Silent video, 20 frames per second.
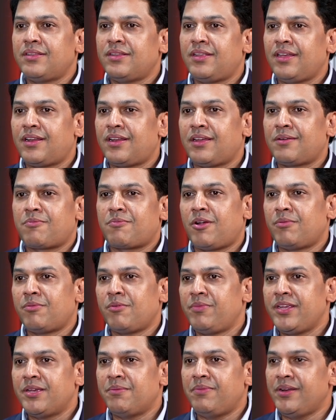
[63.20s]
there are
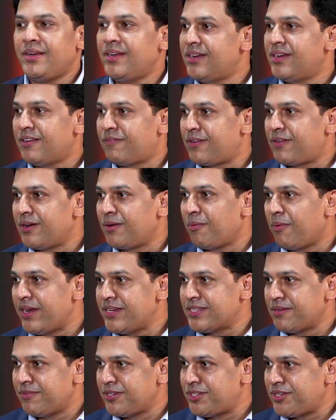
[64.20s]
probably a billion different
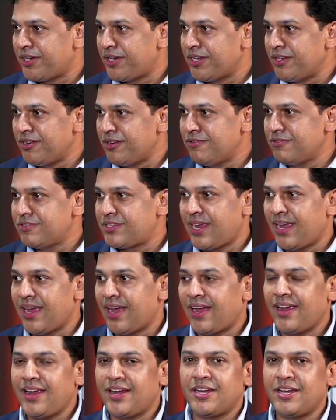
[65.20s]
ways in which you can use
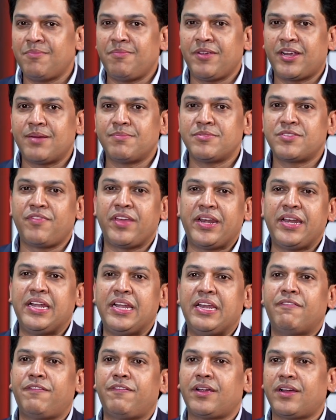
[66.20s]
AI, and it becomes very
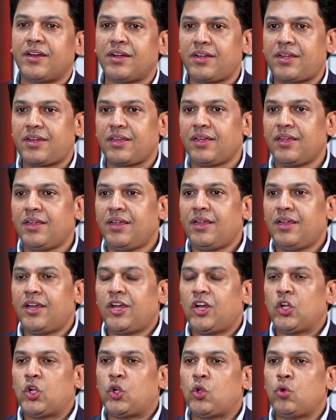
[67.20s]
difficult
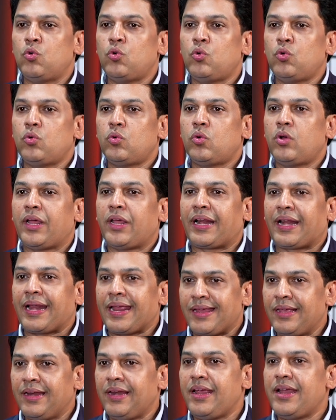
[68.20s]
to
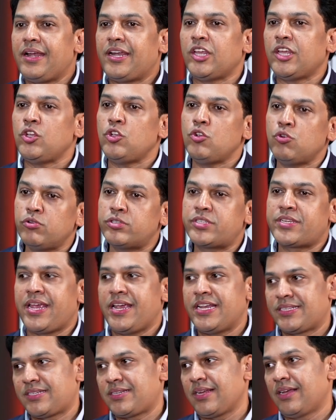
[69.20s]
regulate use
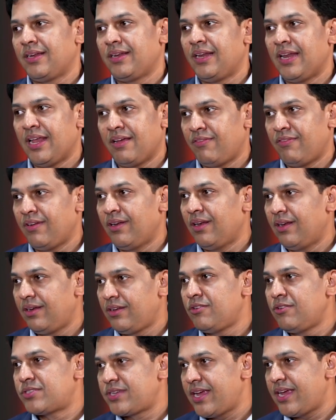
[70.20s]
case level,
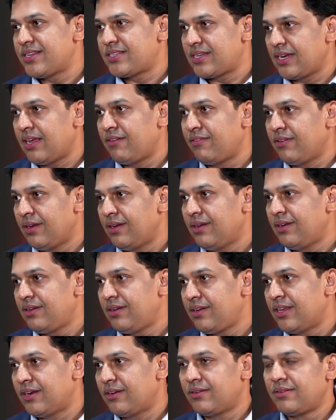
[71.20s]
you
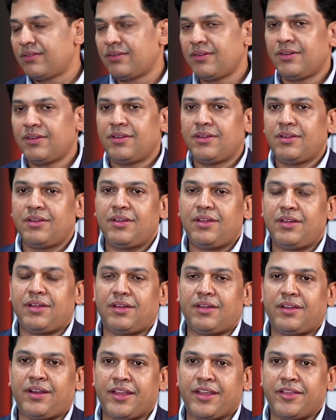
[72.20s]

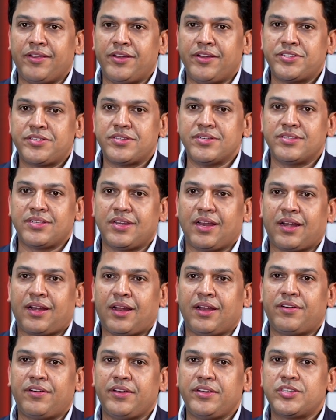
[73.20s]
know, regulations in our
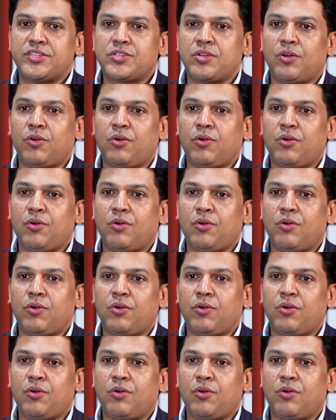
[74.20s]
country. So